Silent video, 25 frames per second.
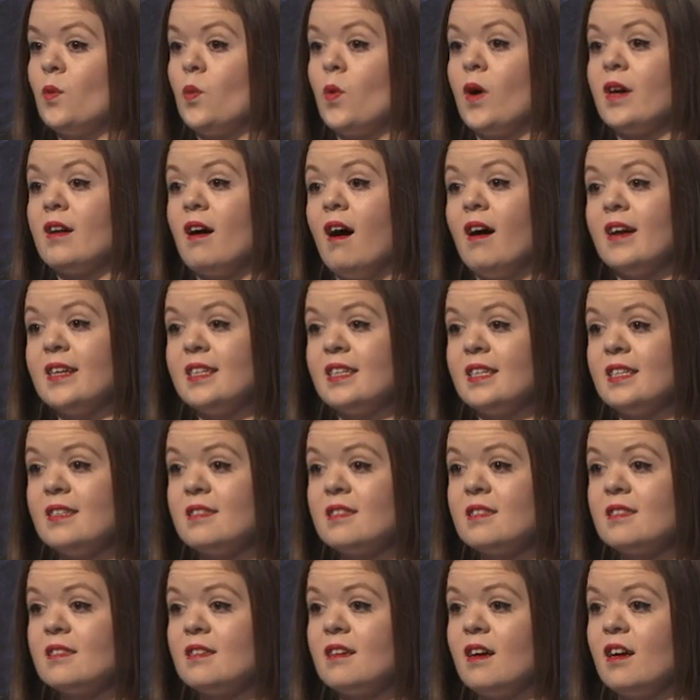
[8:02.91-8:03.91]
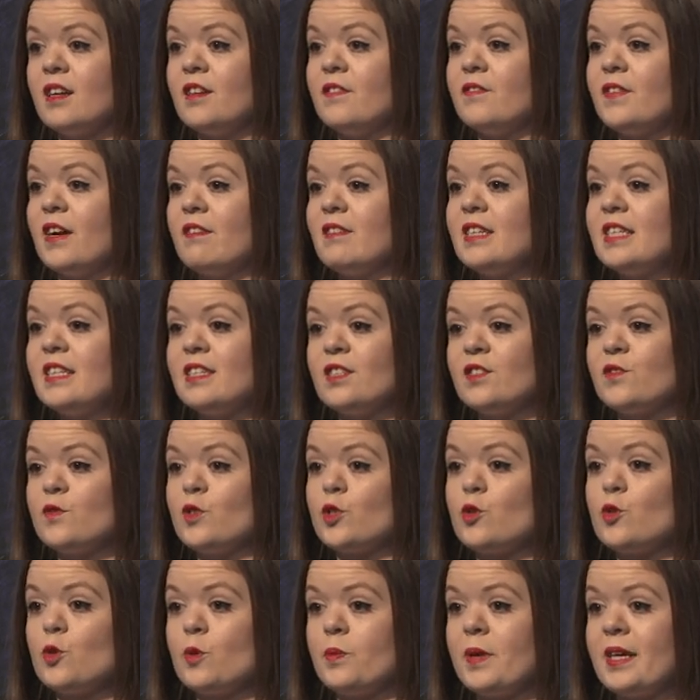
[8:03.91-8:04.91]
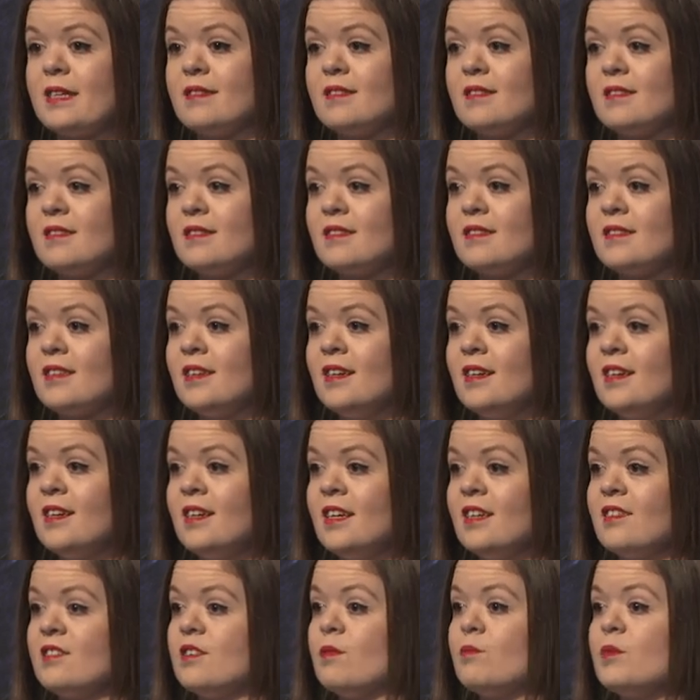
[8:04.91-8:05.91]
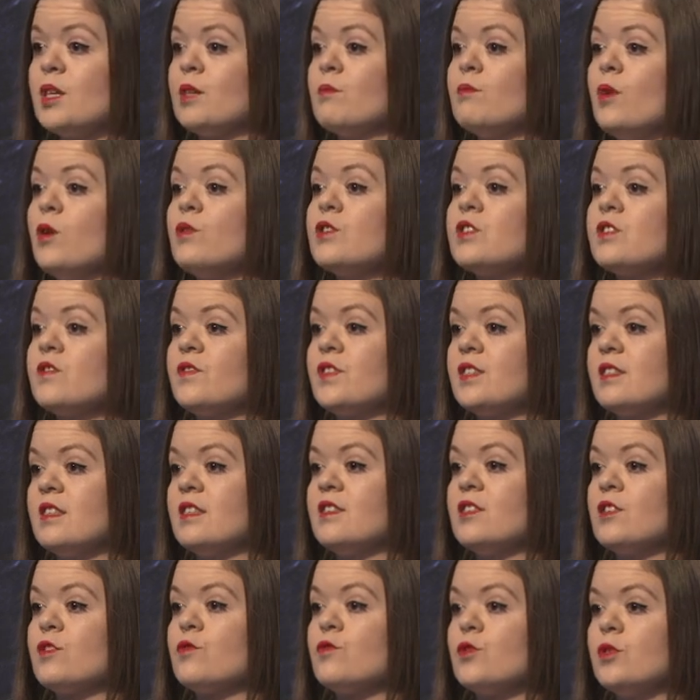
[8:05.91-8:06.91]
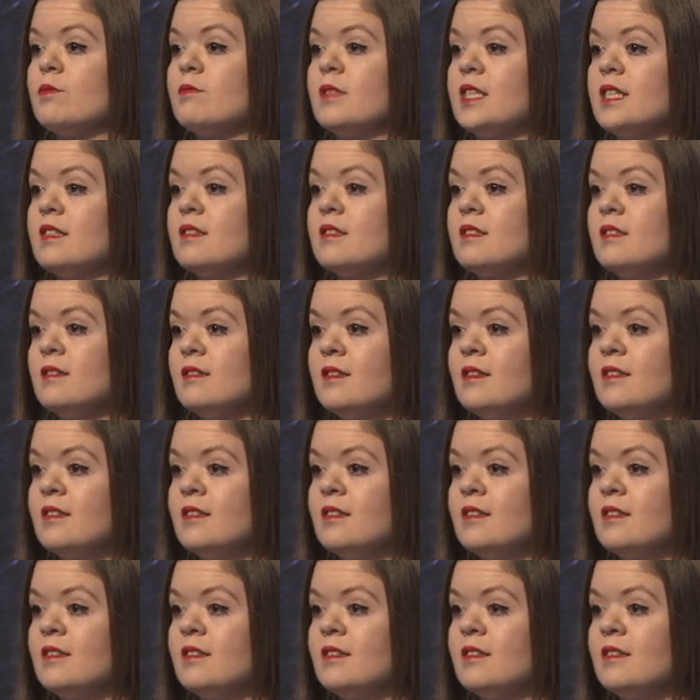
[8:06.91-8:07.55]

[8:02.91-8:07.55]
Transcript: What I need, on a very individual basis, is something most of us in this room need,